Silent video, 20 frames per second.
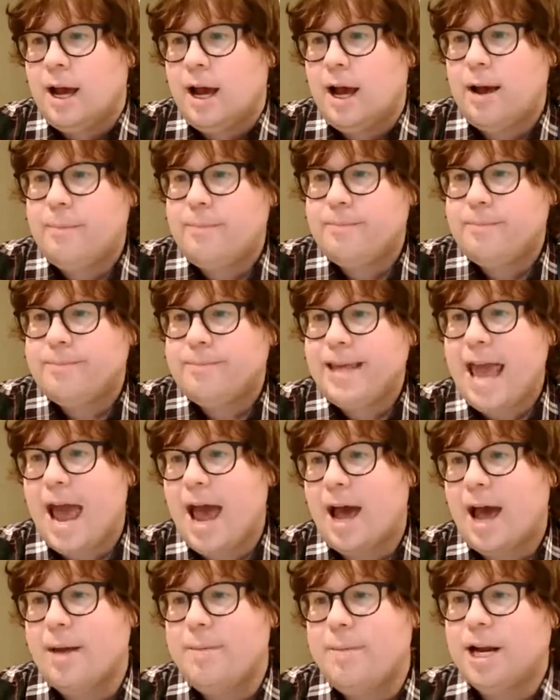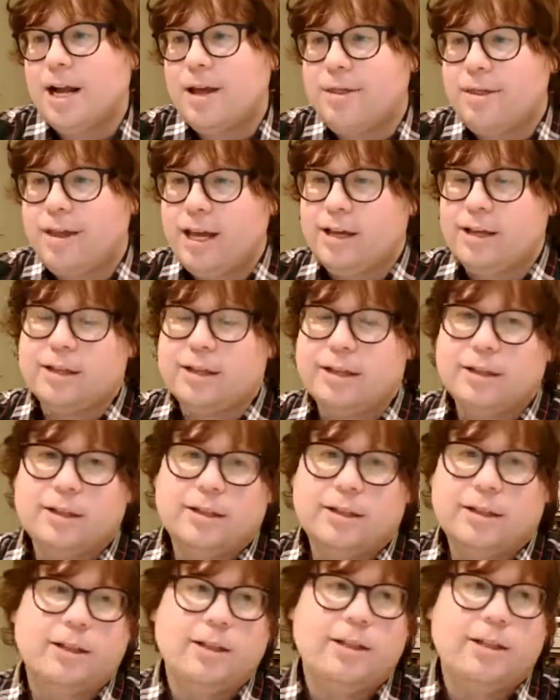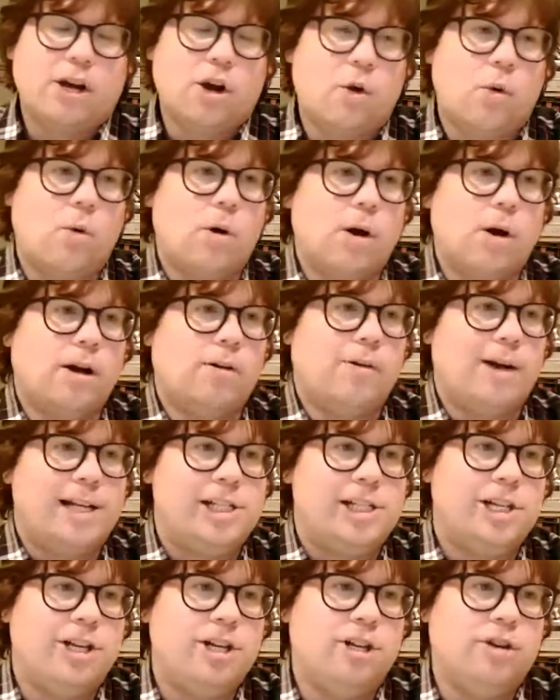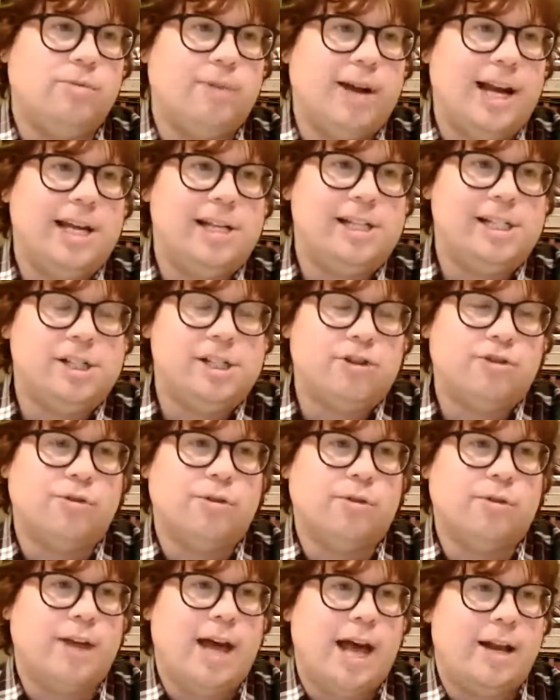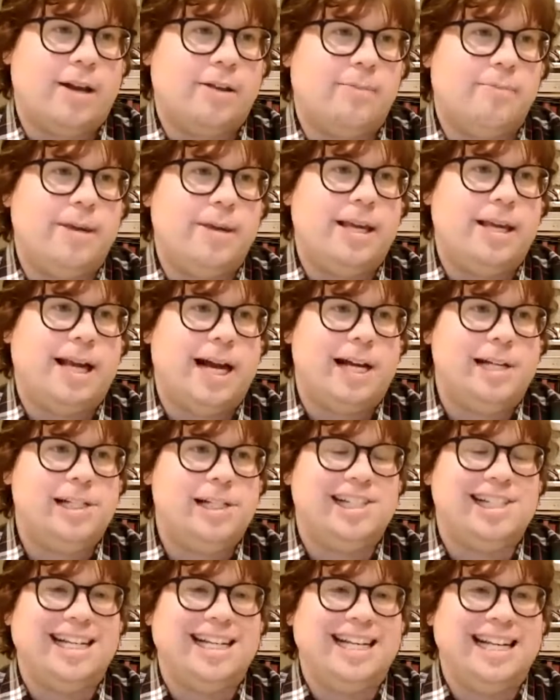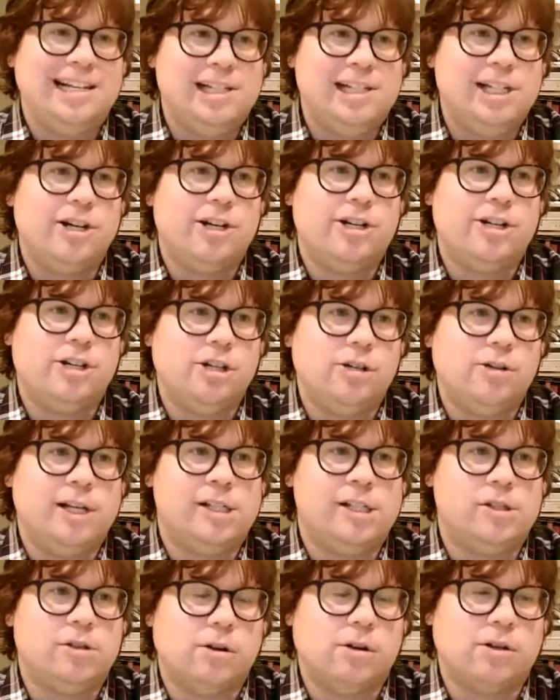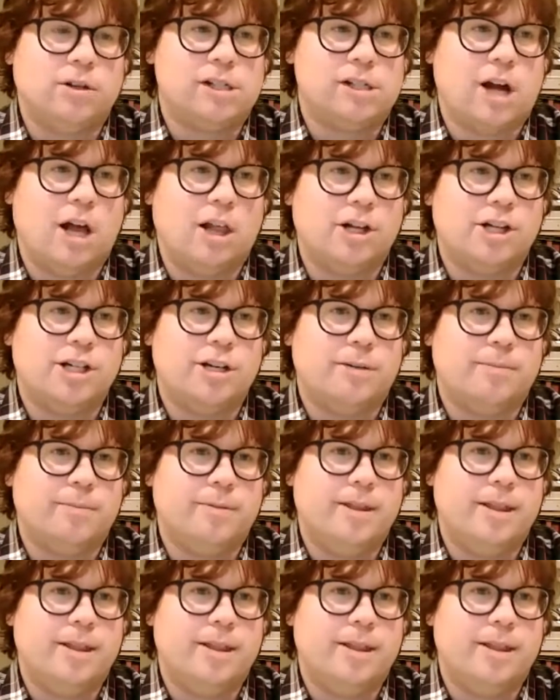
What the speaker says: I think the core question you raise is true, that because it's easier to do historical scholarship